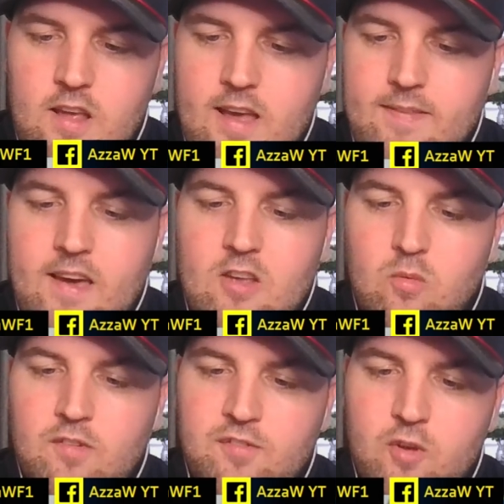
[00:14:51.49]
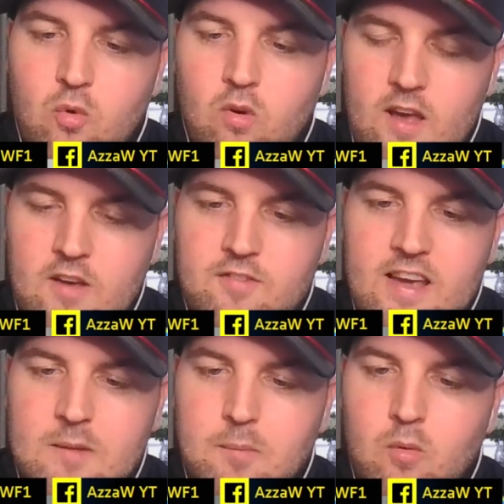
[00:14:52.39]
And that is with fuel
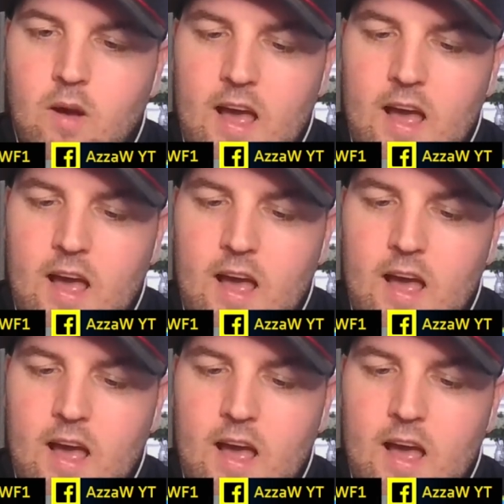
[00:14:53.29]
available